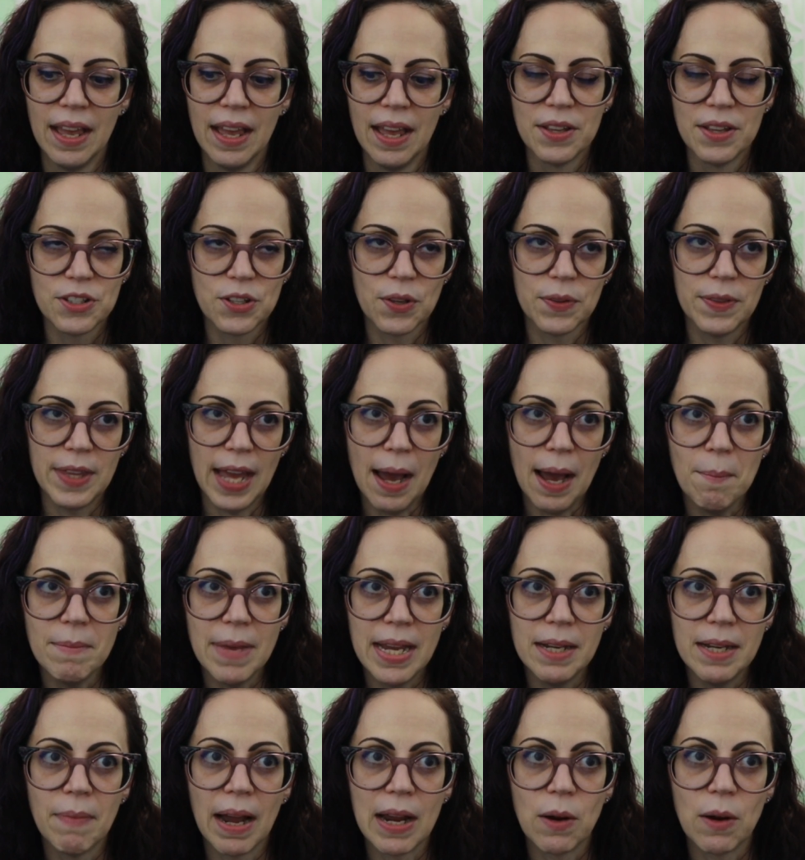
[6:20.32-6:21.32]
So that
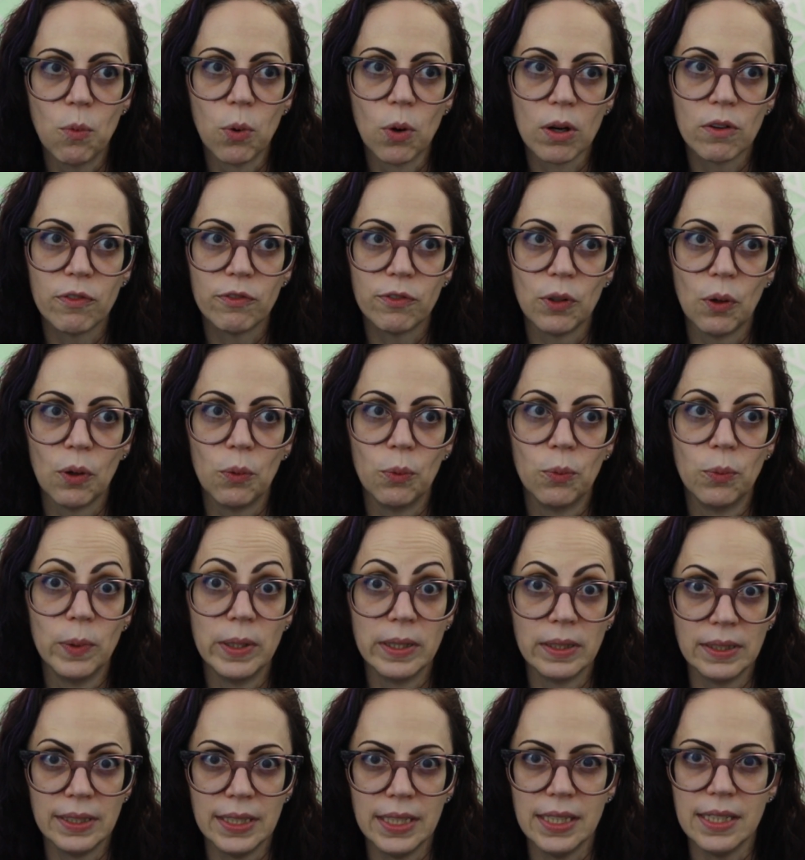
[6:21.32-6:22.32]
made my workflow
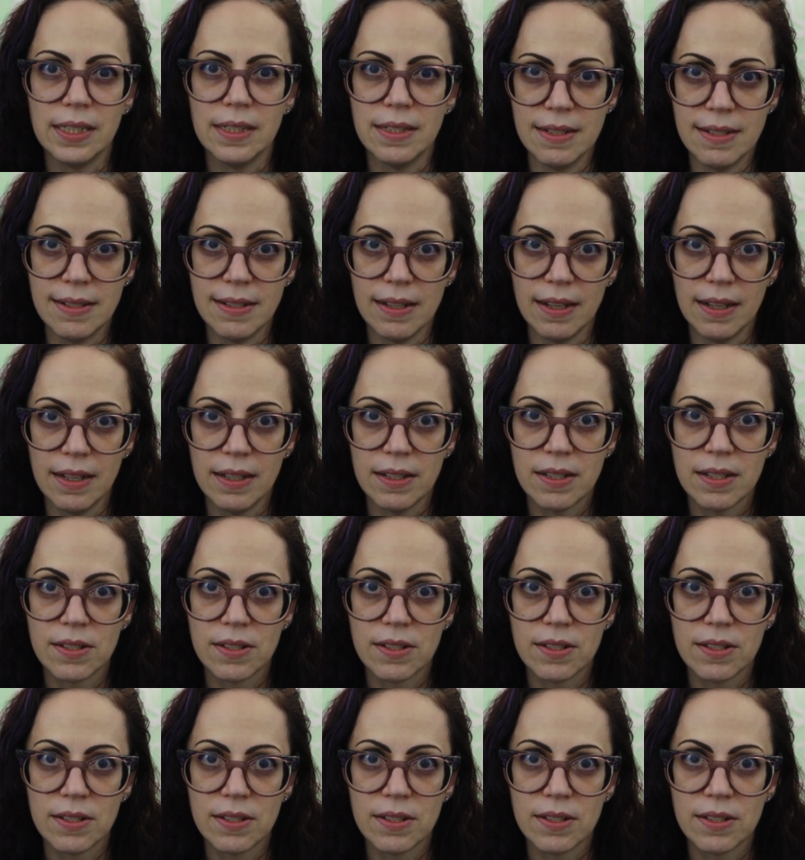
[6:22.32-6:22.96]
really easy.